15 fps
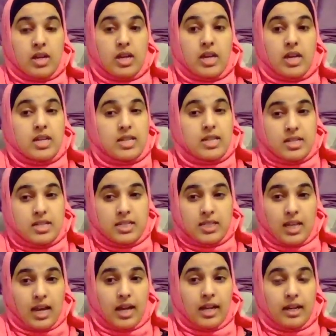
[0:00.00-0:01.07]
He did a
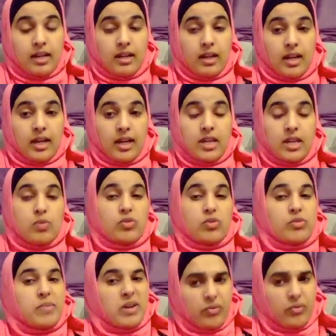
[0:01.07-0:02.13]
scan and he was a
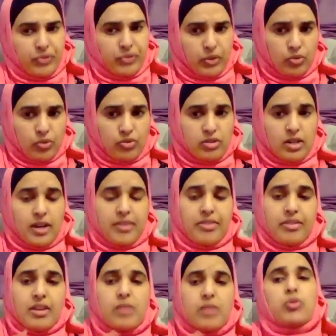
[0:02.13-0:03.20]
bit confused.
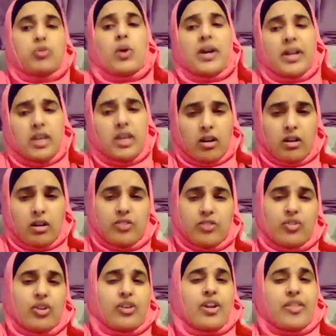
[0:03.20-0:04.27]
He was quite a young
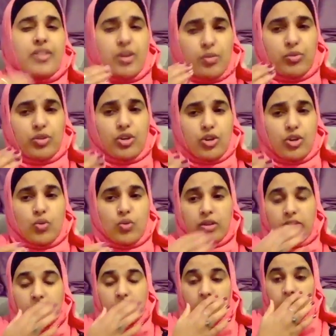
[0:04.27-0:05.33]
consultant. I think he was a new
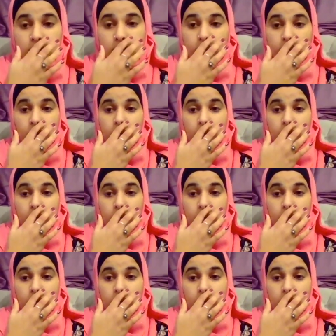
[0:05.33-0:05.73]
consultant.